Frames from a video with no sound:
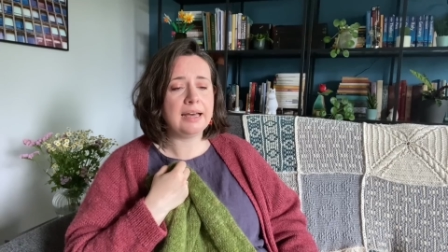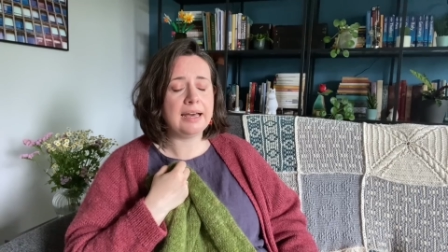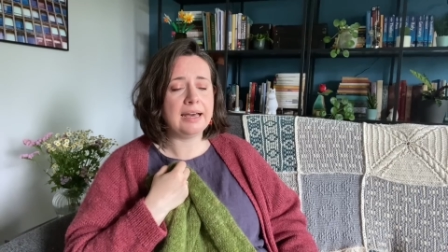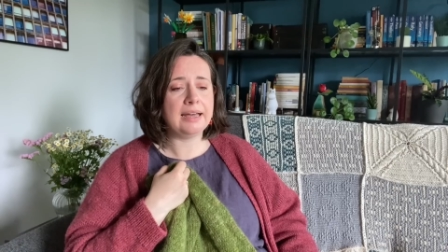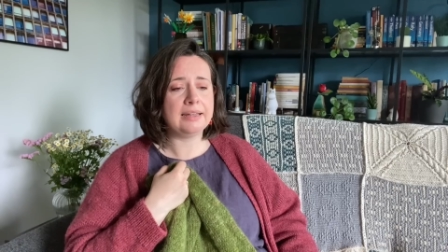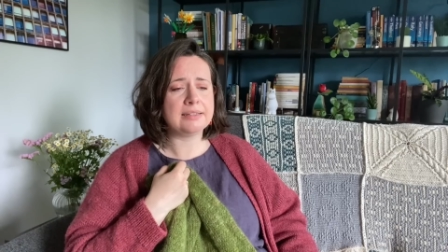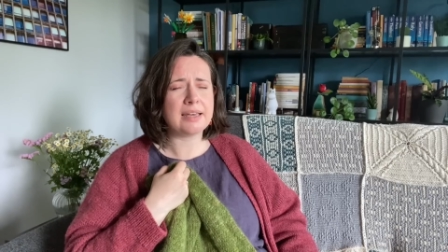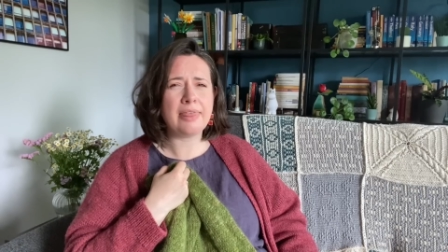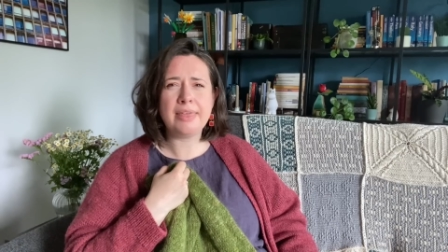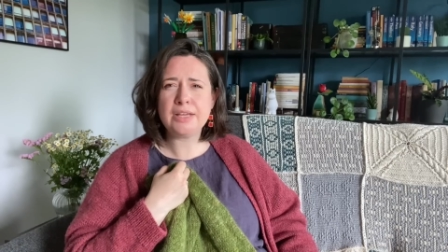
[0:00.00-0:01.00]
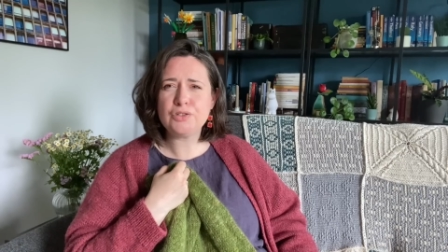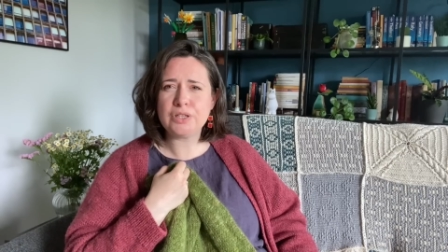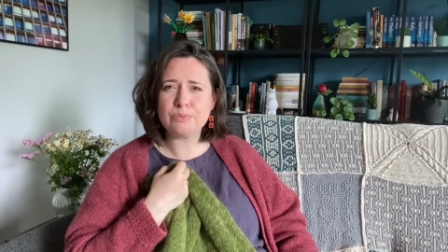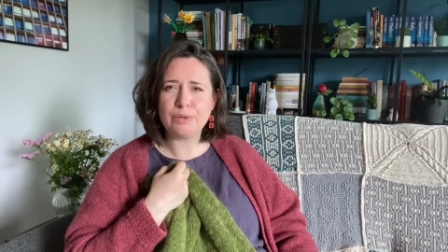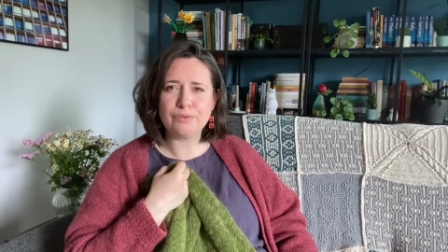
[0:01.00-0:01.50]
and I think
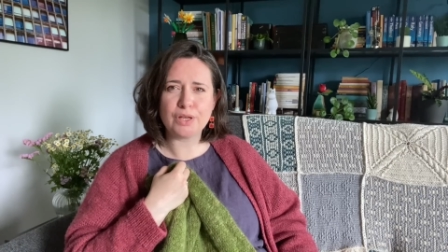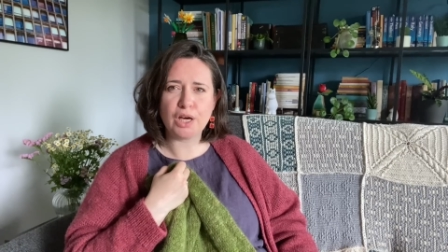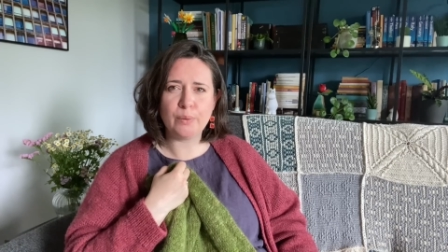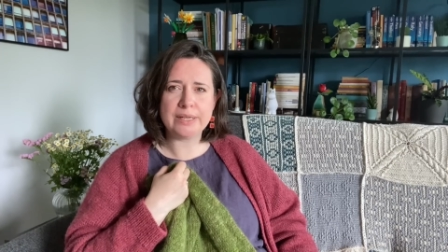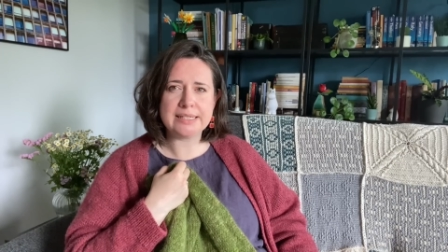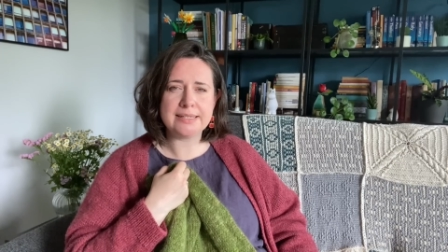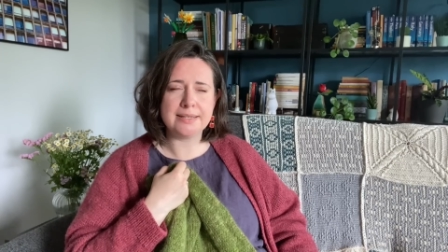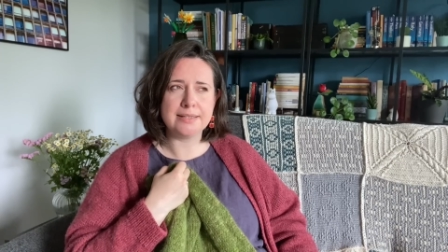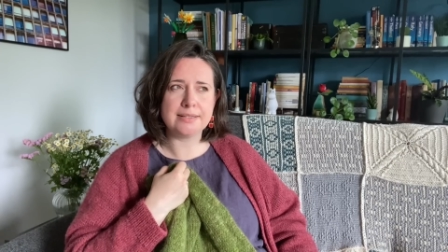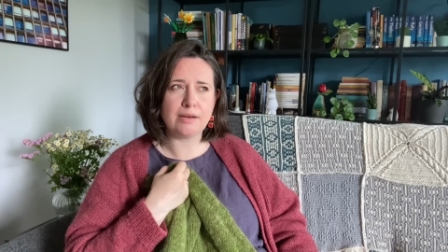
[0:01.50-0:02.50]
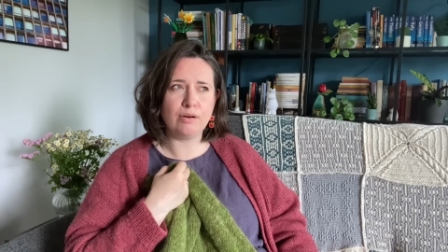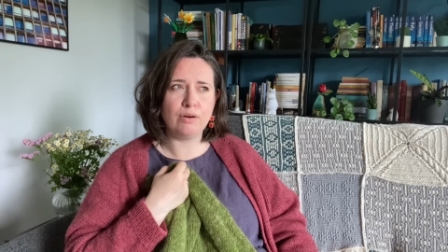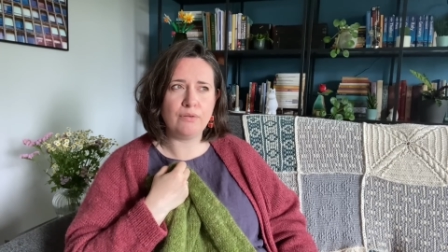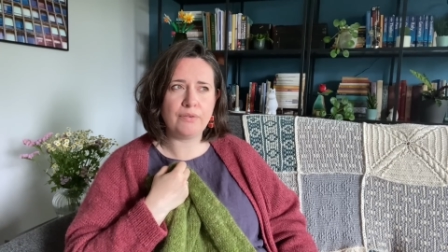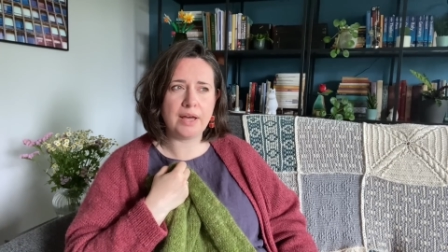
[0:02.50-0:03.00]
she's one of the co-editors
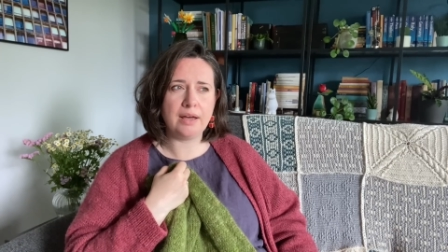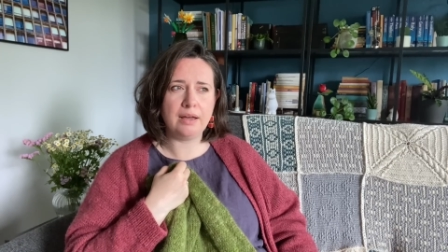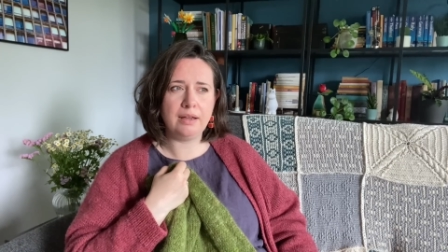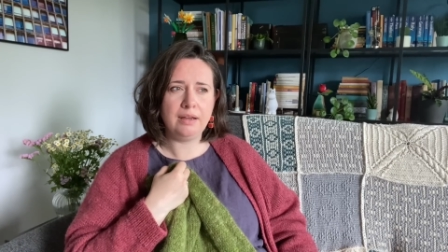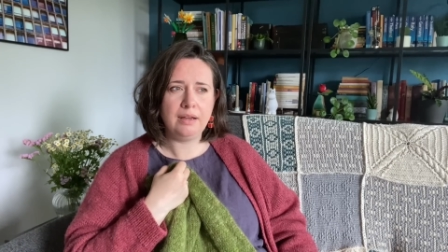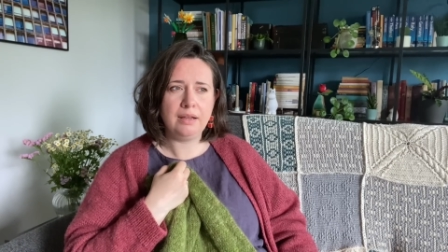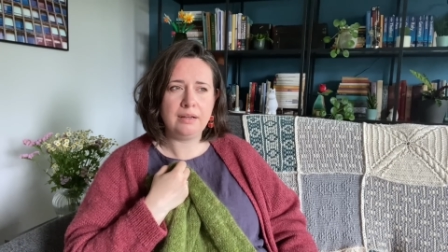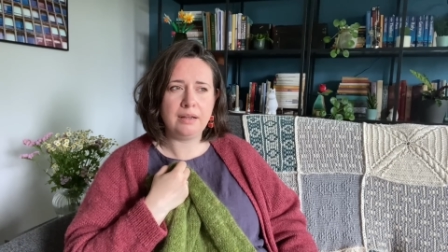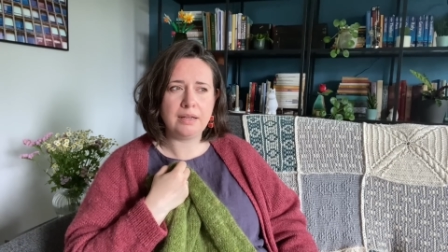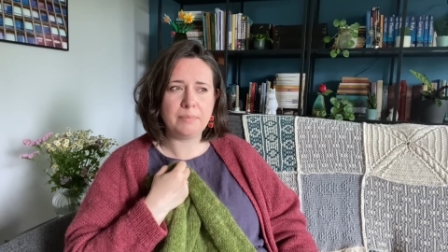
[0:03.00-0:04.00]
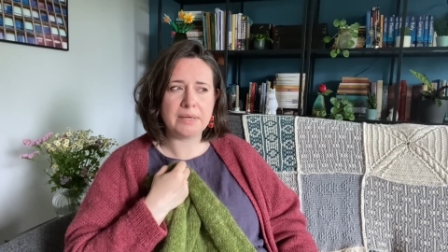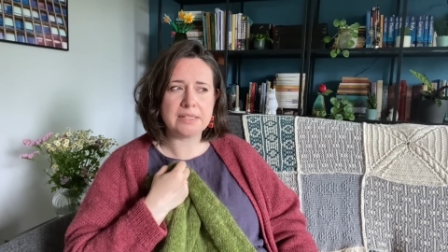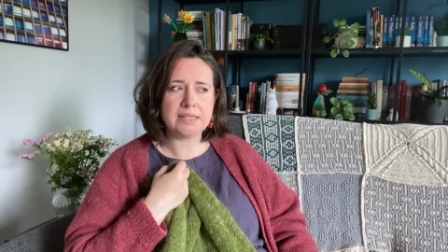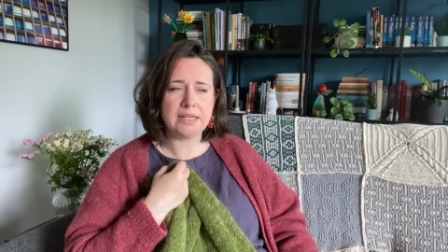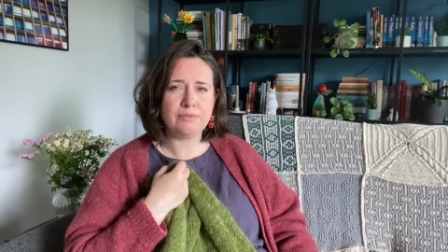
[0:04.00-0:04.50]
of Lana
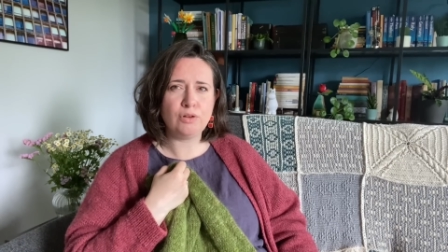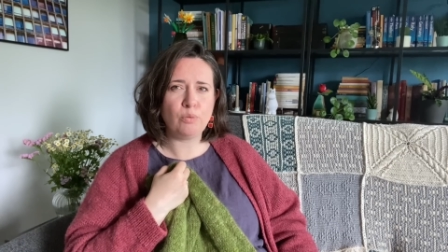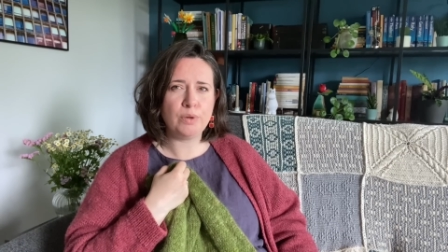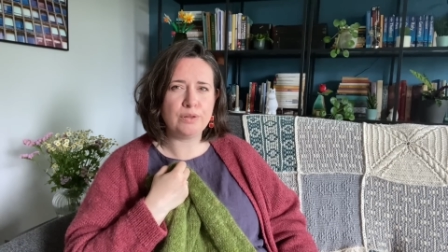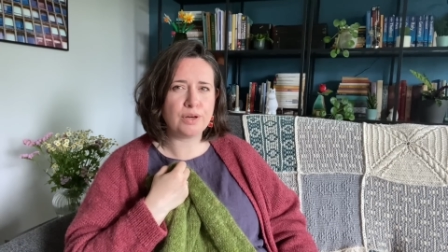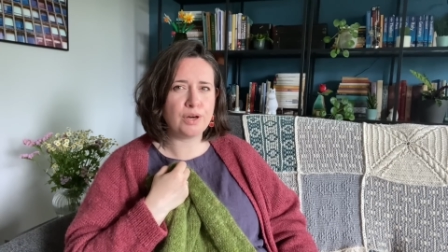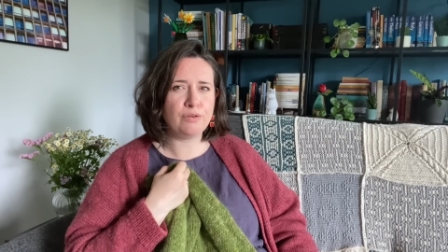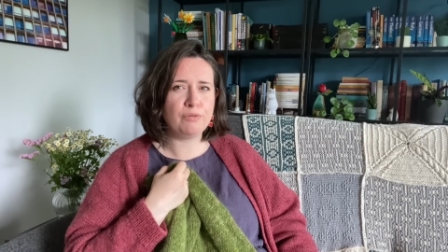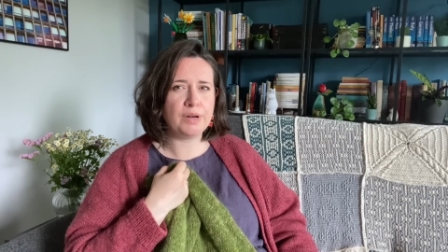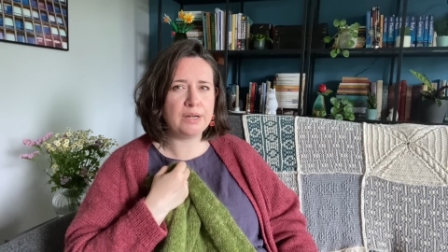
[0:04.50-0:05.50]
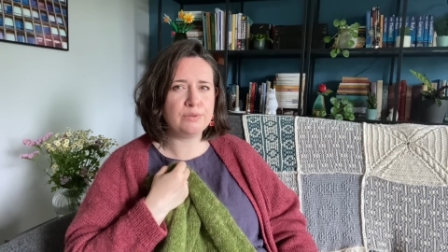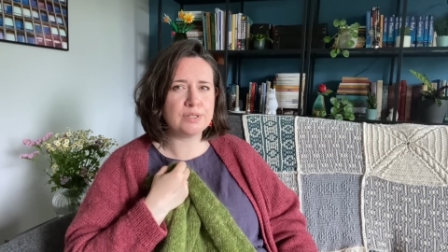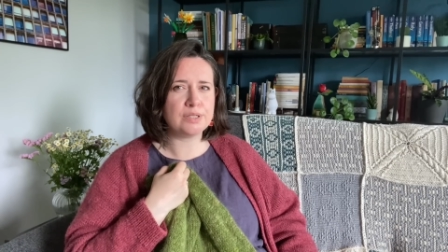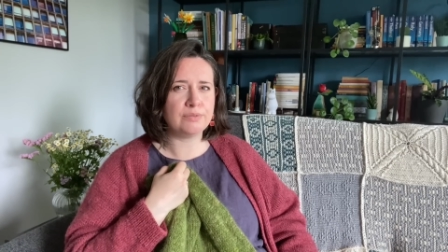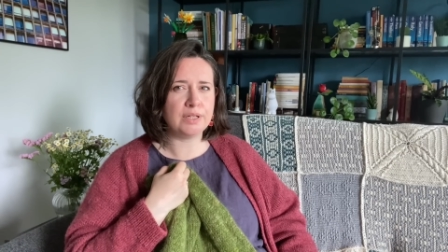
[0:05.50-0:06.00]
magazine, if not one of the
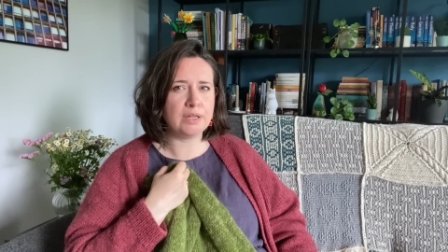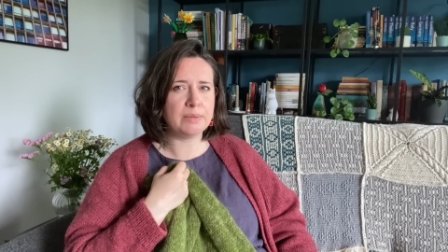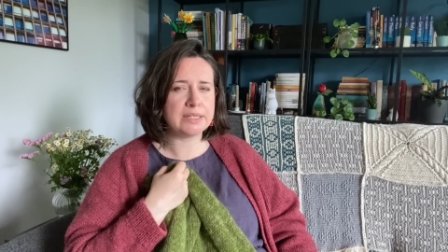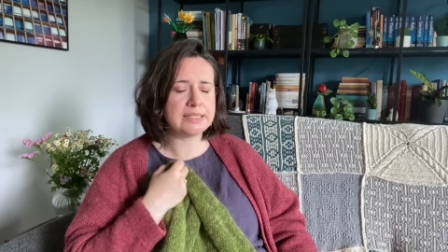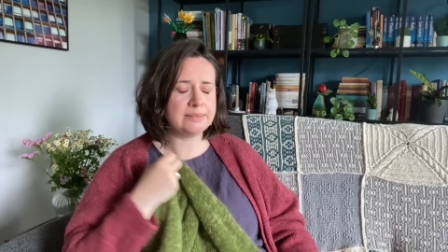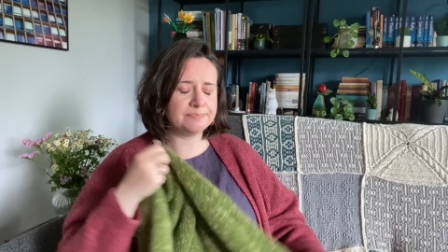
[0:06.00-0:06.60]
co-founders of Lana magazine.